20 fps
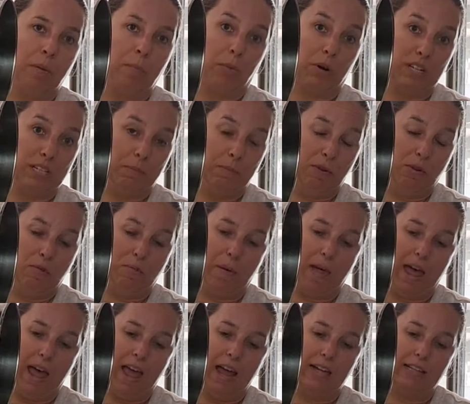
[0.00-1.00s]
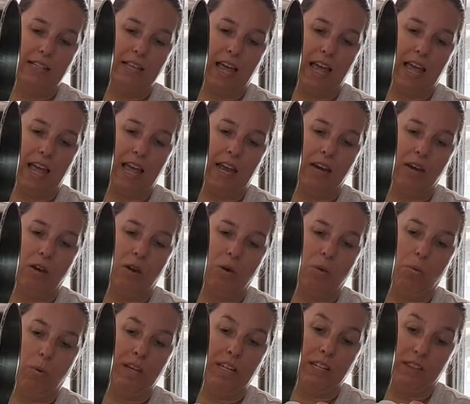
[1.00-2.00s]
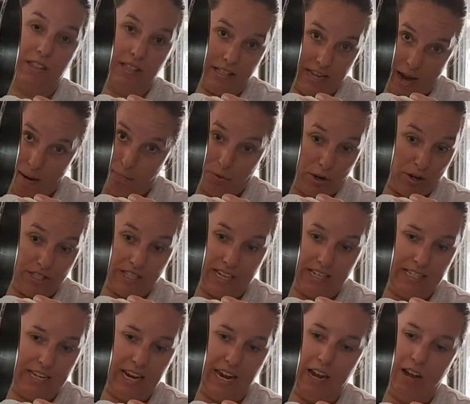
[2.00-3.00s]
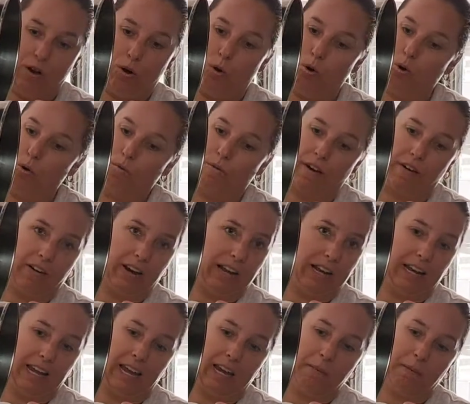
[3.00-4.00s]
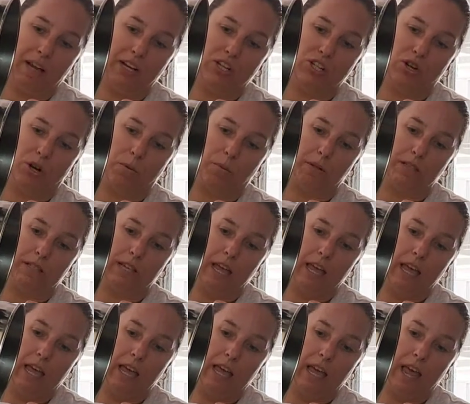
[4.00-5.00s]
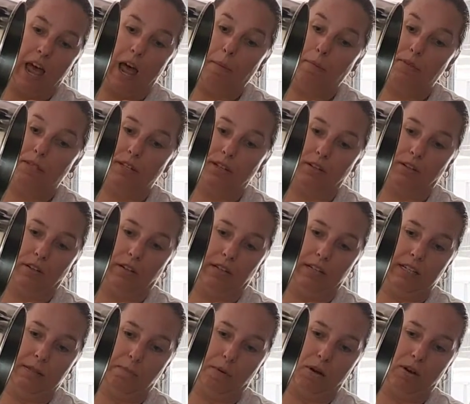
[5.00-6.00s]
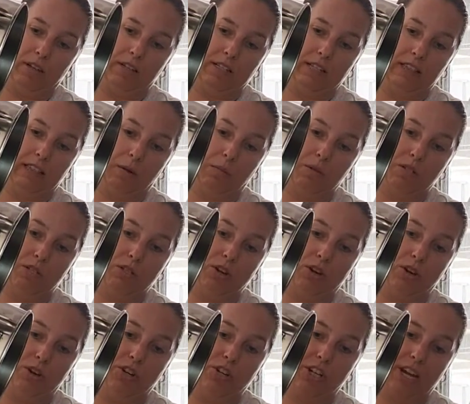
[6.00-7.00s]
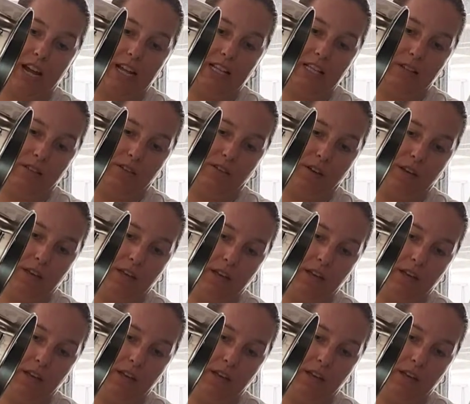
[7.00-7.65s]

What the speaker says: breast milk bags, and we did the same process here, all very clean, made sure it was absolutely spotless and there was no chance of